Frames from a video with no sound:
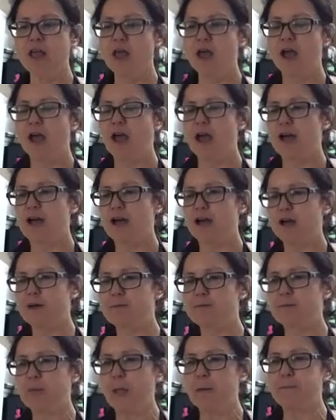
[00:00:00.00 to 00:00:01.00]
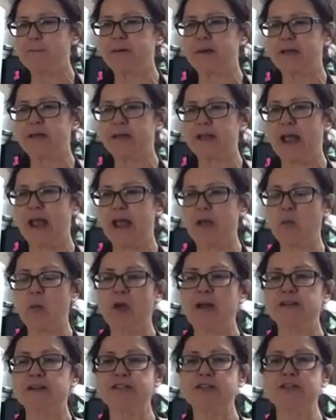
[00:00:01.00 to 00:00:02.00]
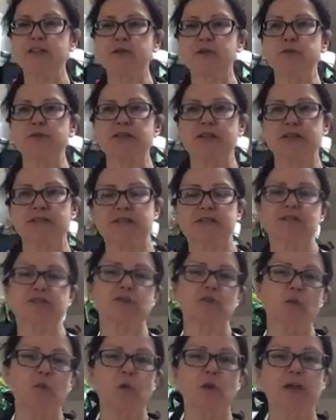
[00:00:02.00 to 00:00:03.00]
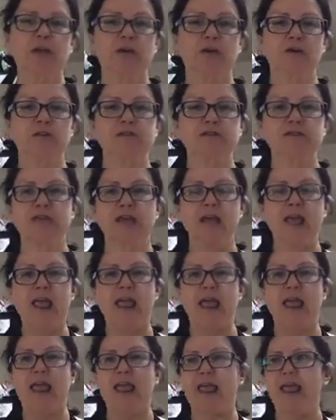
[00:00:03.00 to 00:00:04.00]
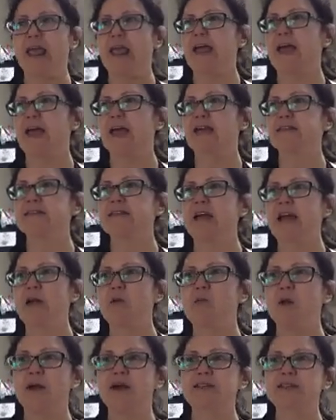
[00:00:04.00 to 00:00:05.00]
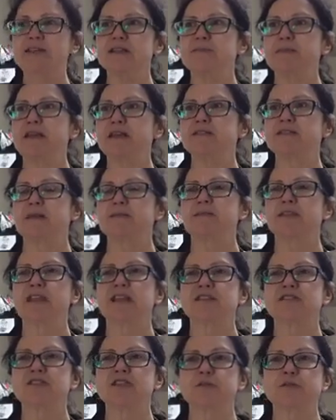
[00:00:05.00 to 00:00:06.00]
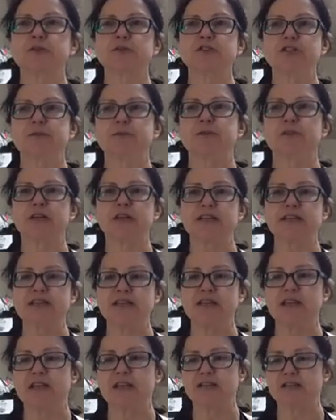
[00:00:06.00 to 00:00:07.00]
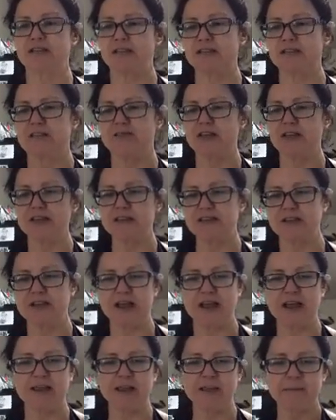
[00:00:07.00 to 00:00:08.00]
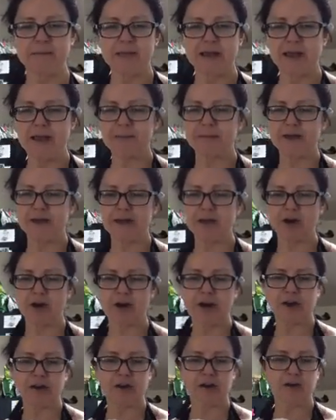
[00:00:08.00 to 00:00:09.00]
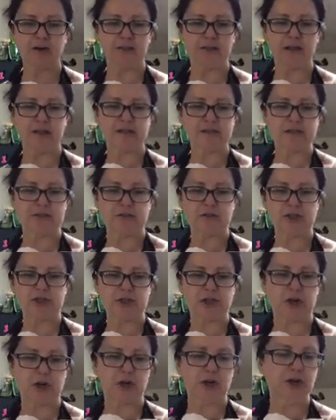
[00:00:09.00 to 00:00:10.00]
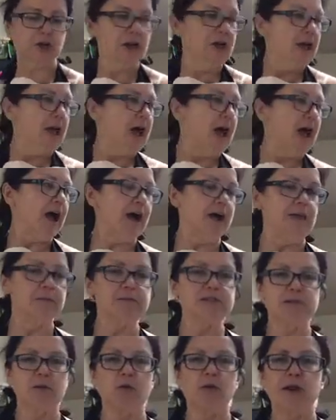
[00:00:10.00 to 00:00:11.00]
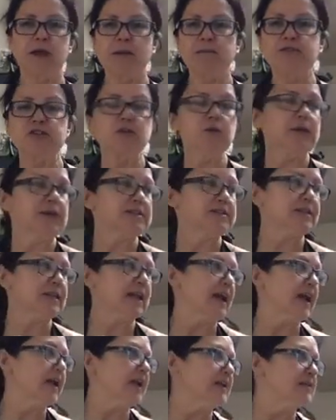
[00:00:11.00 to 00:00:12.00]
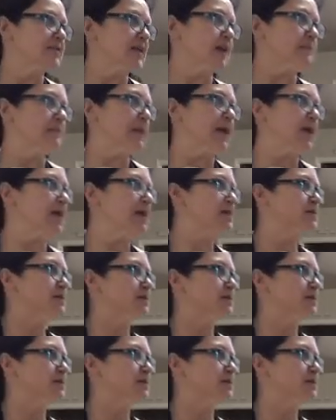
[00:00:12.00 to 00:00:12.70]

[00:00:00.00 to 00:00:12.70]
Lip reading: but I wanted to use essential oils, and I wanted to make something super easy because let's face it, I am not Betty Crocker, that is for sure. So what I'm doing today is I'm making some